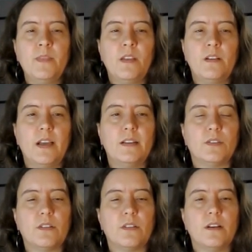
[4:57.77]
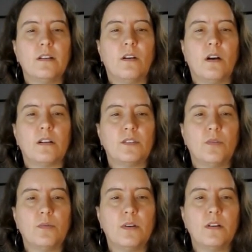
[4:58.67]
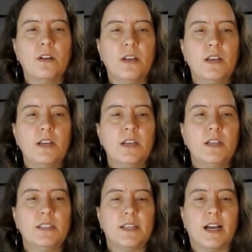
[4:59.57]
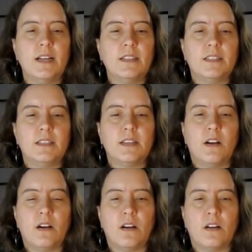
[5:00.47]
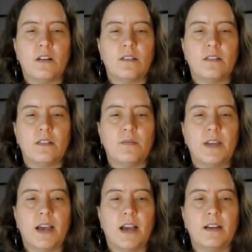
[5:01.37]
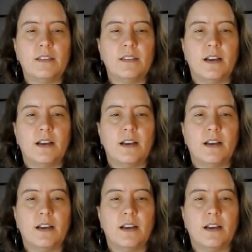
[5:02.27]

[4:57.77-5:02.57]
Okay, so the October stats are that we had